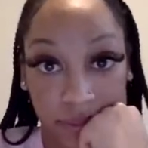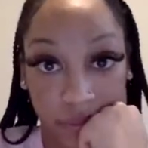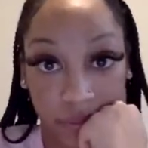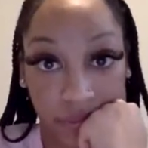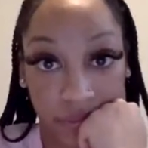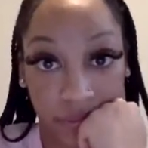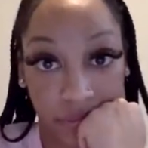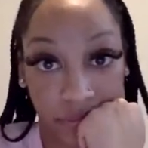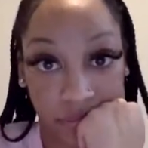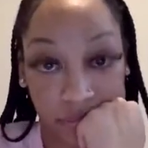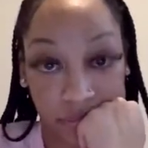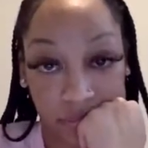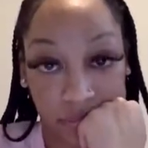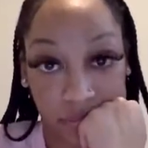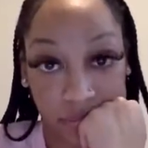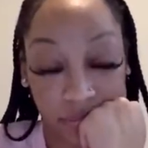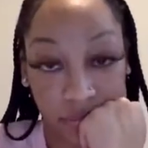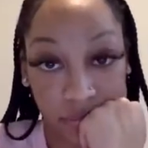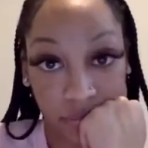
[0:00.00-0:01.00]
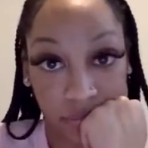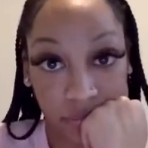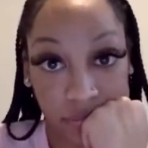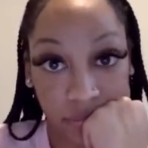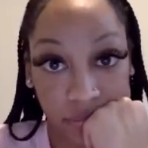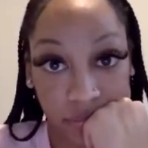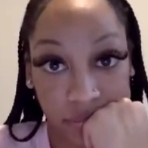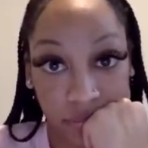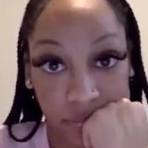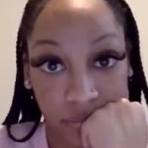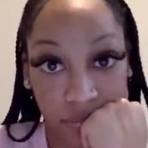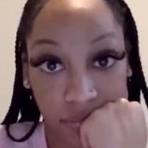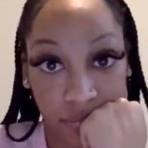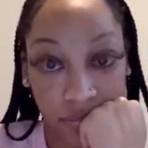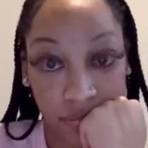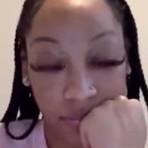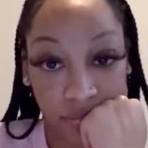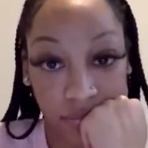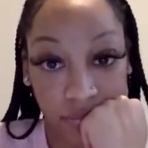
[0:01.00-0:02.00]

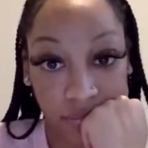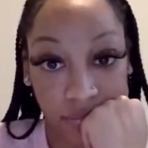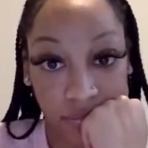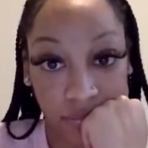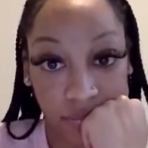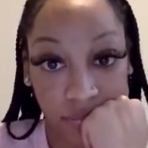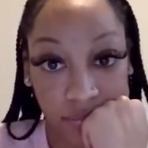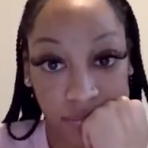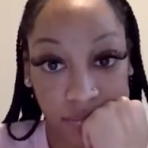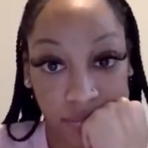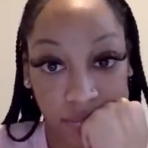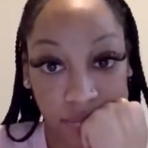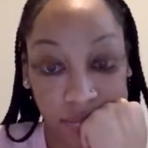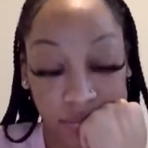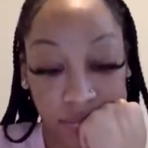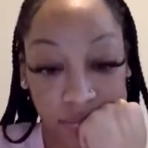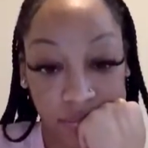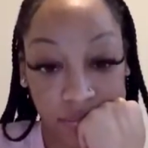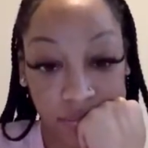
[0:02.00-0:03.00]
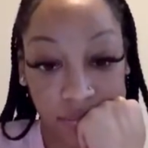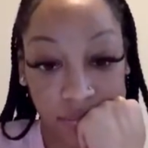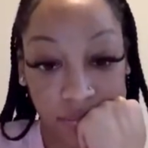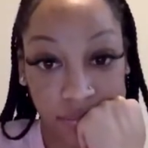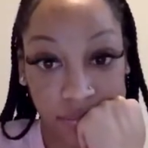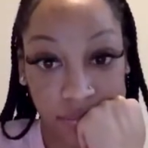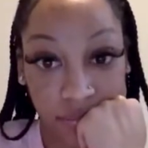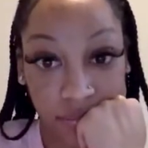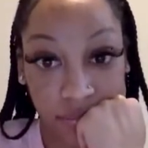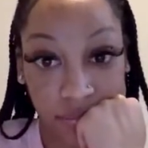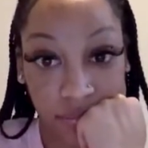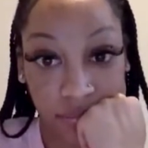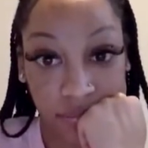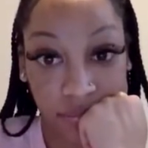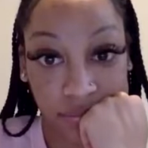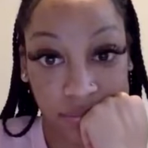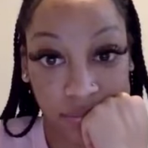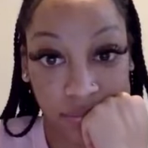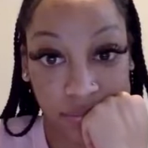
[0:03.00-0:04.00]

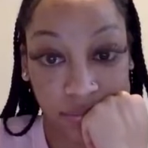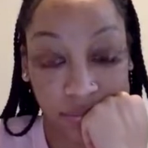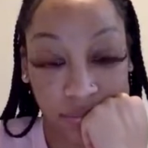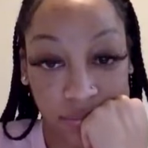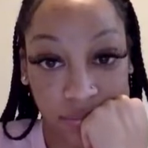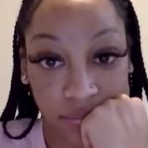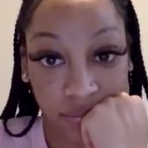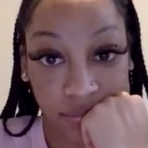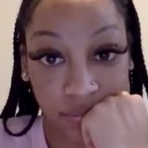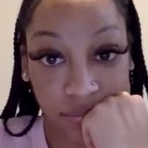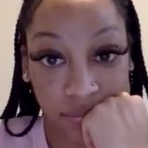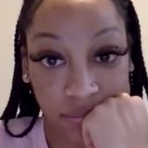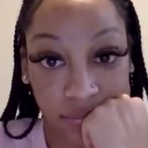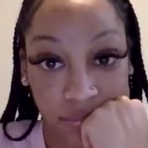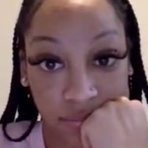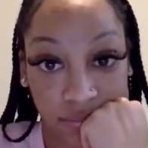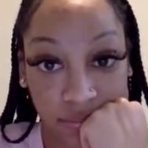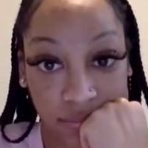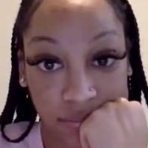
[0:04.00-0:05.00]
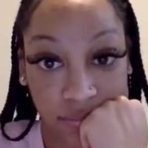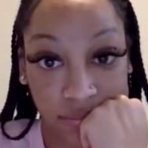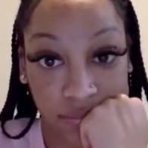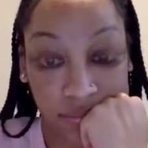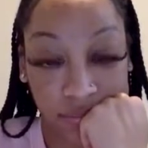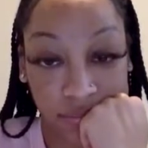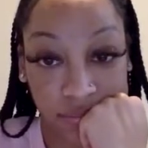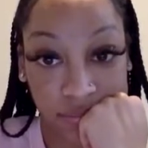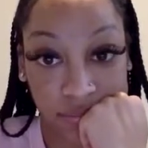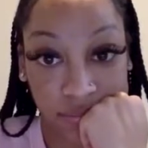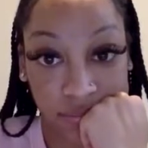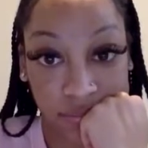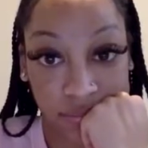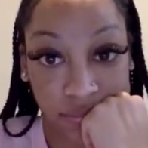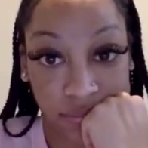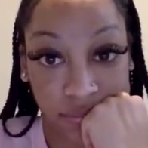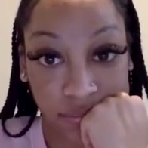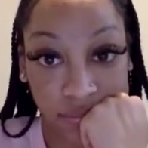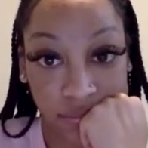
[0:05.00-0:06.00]

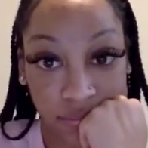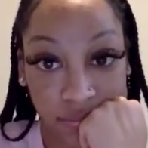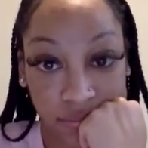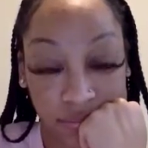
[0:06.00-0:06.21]
[no speech]